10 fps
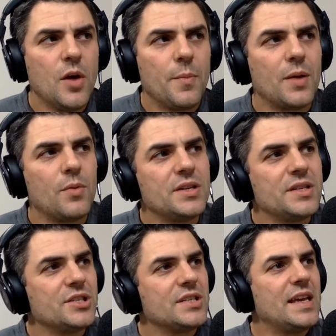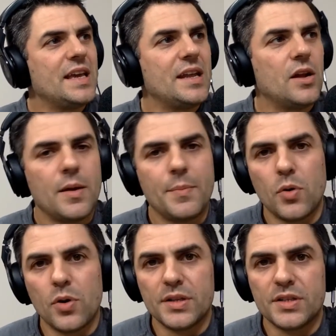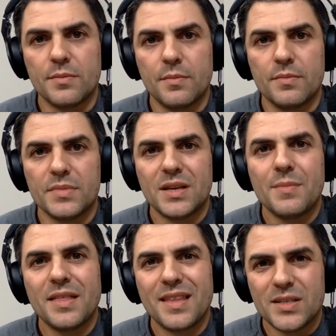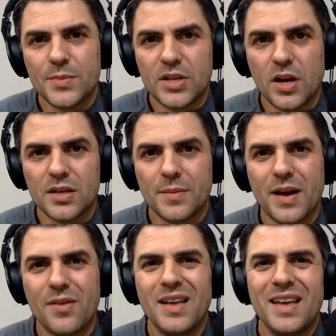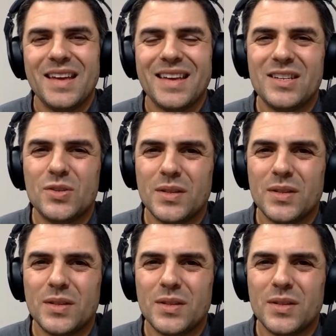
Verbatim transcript: But I want to just hit up on some some of the things that we talked about, get into a